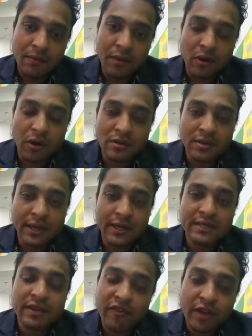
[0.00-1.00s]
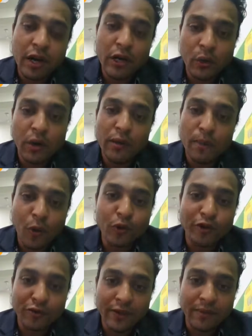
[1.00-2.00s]
because it's difficult to earn
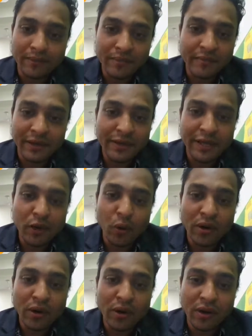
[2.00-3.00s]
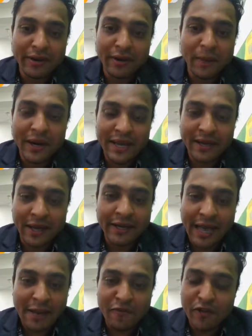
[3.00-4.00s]
both of them they don't and money
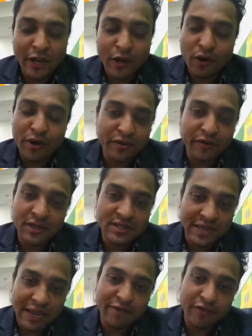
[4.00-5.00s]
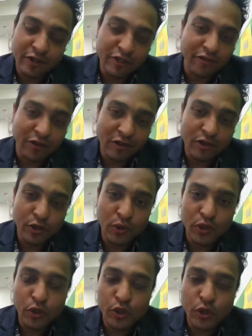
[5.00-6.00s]
and time we cannot reverse time first of all so you
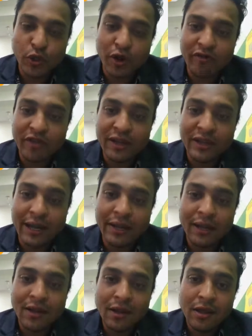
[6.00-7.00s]
know you should not feel that